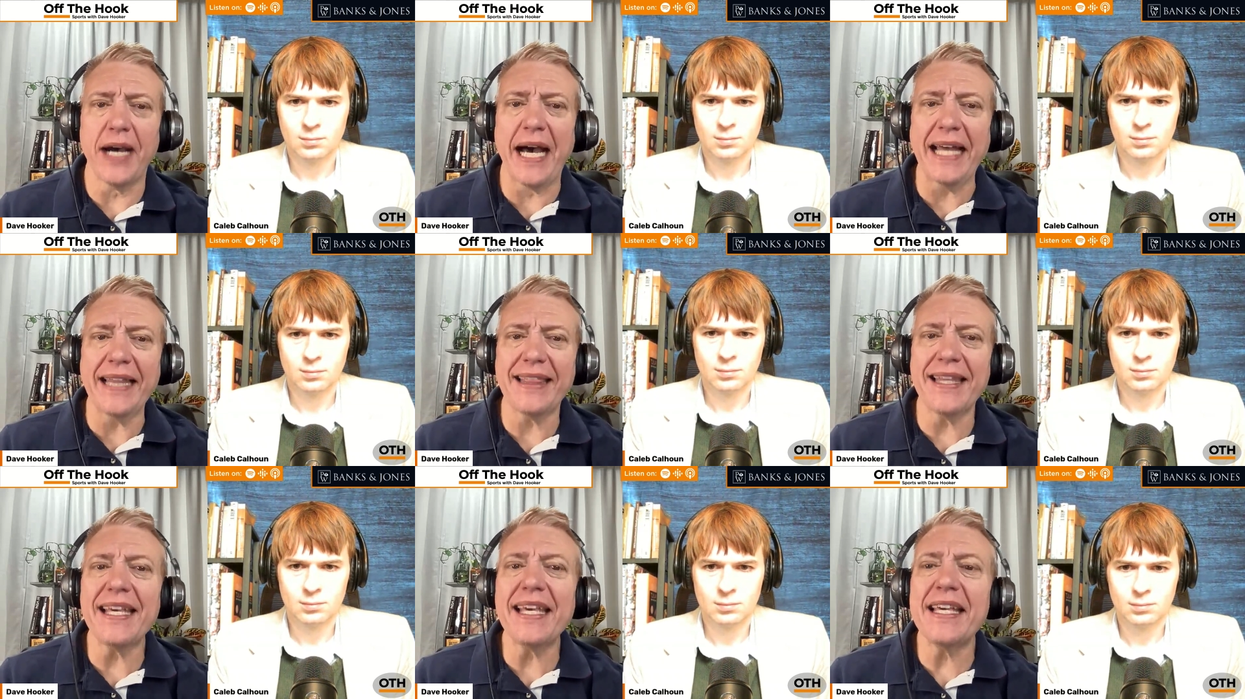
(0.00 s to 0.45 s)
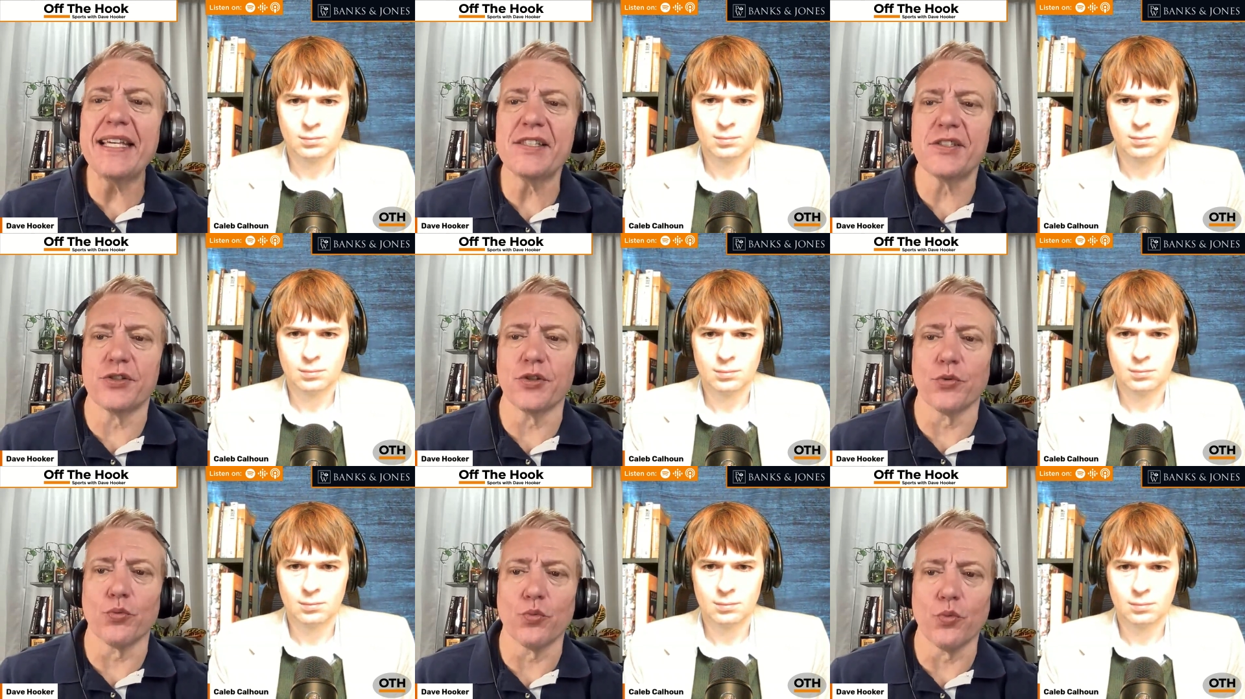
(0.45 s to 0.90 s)
Speaker 1: I think he's
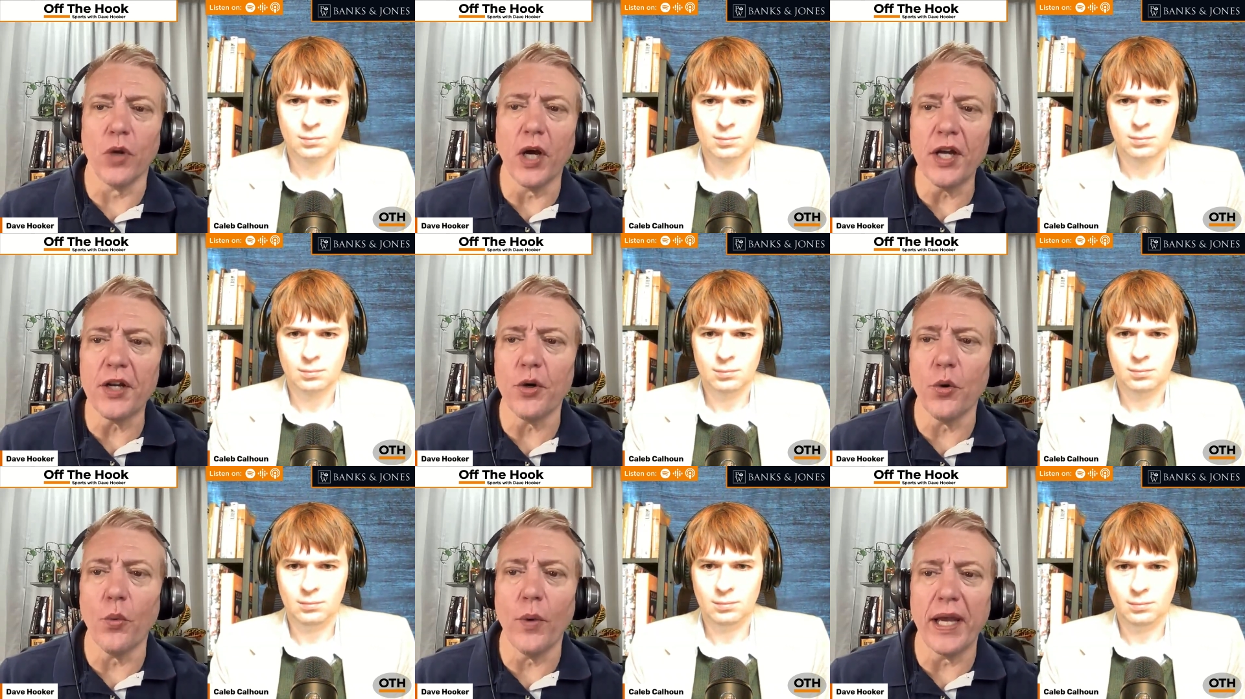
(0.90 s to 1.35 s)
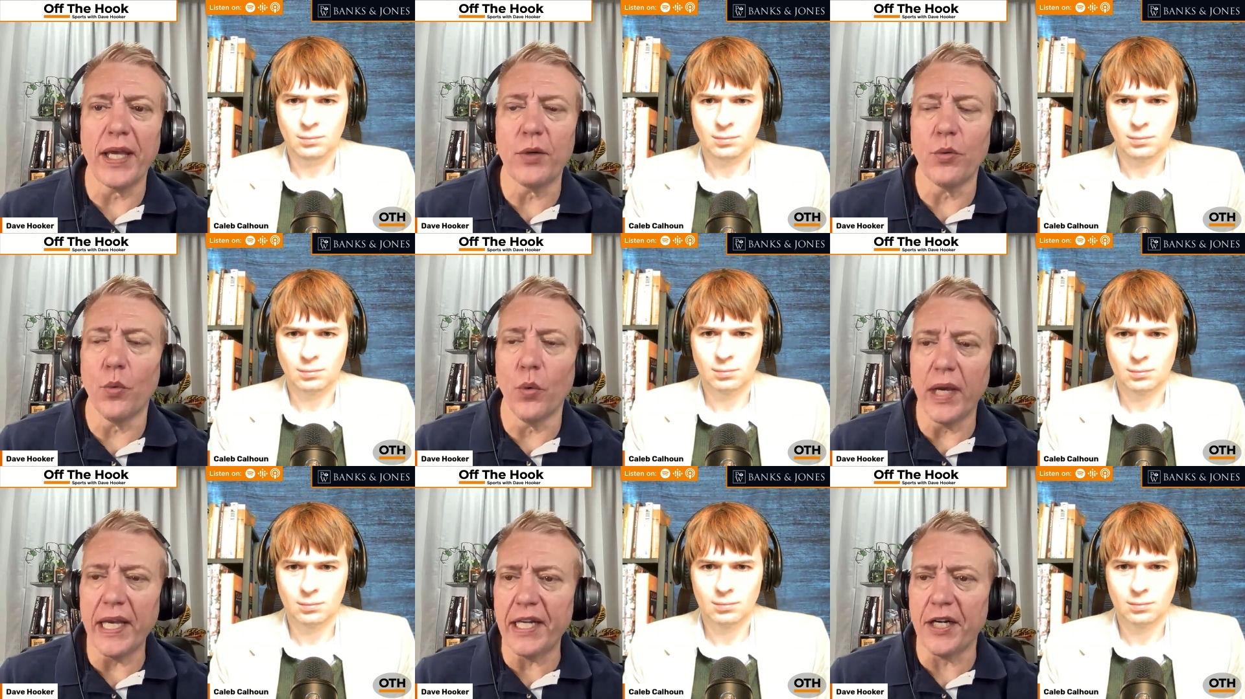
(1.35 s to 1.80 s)
the runaway
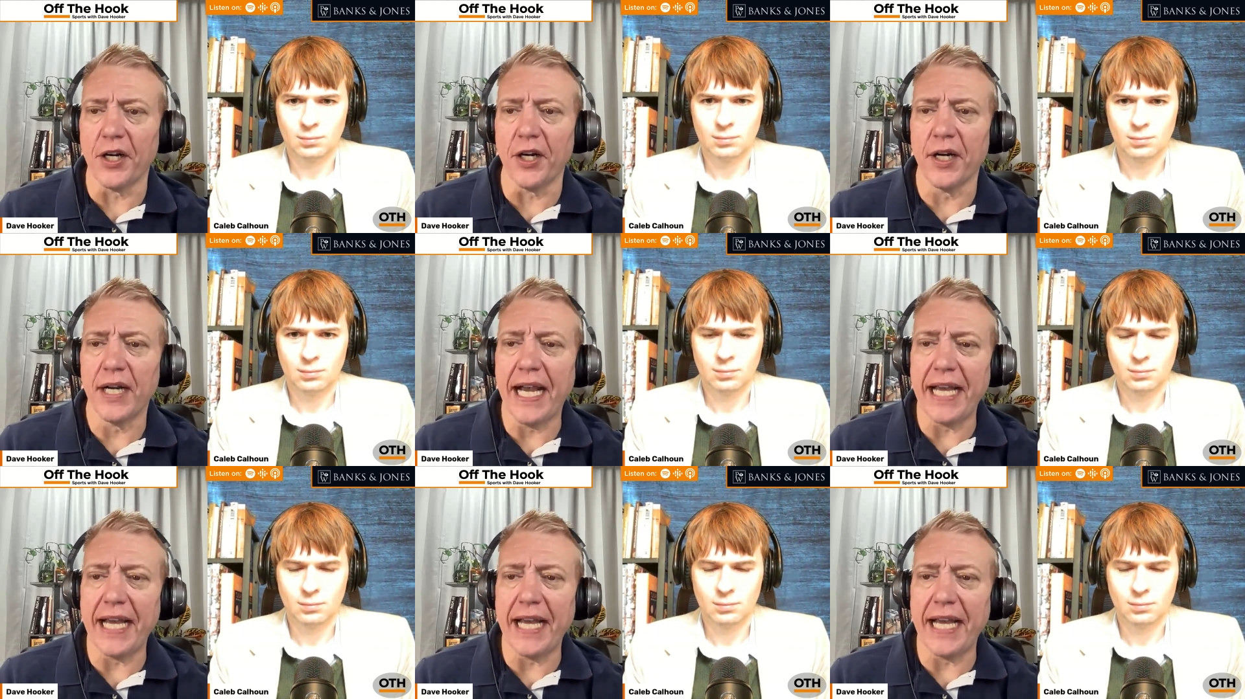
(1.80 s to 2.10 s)
winner.